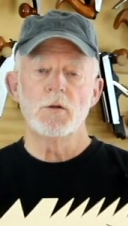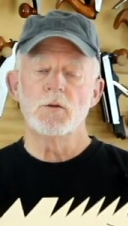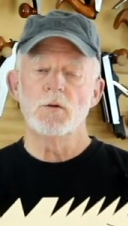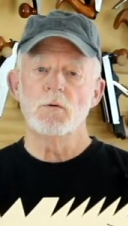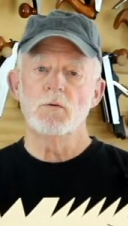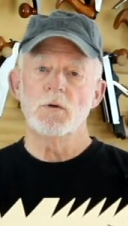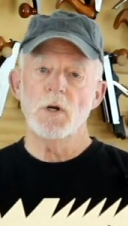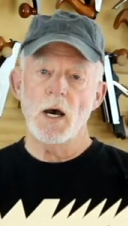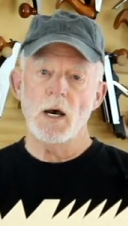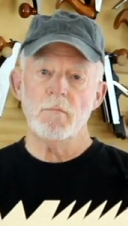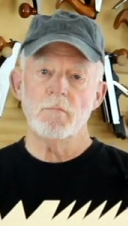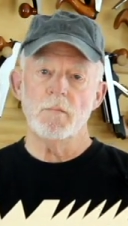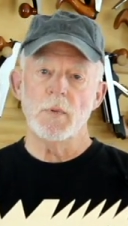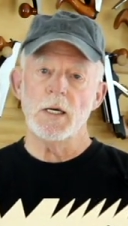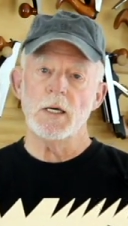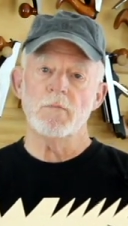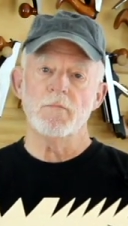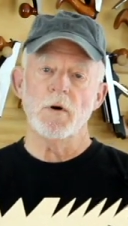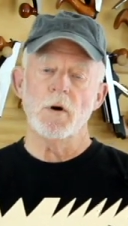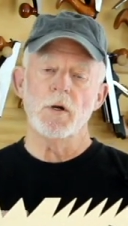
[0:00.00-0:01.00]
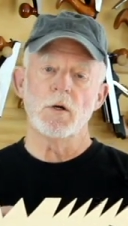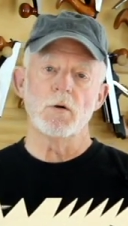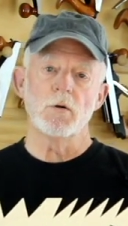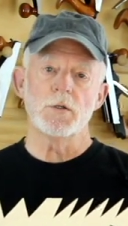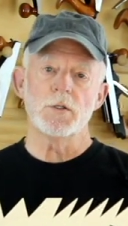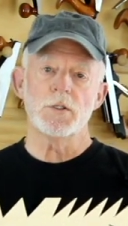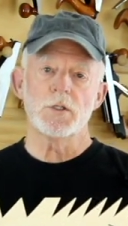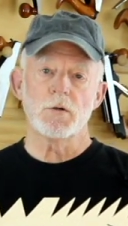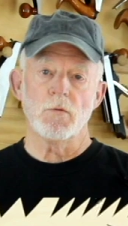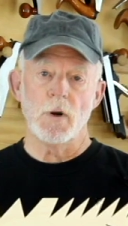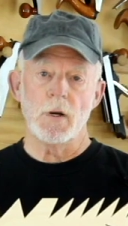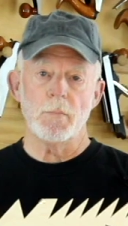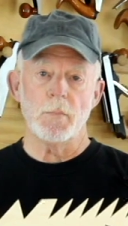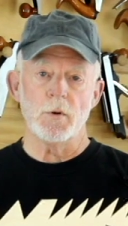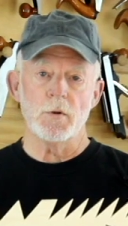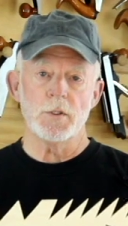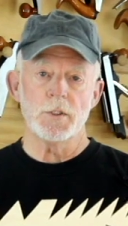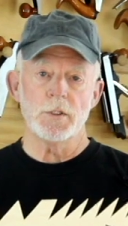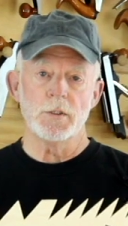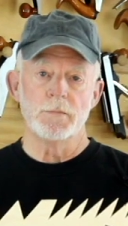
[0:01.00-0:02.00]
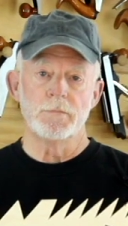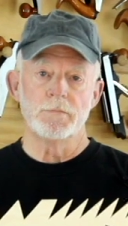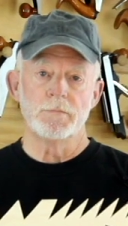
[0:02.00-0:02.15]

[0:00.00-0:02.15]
do not make very good scrapers.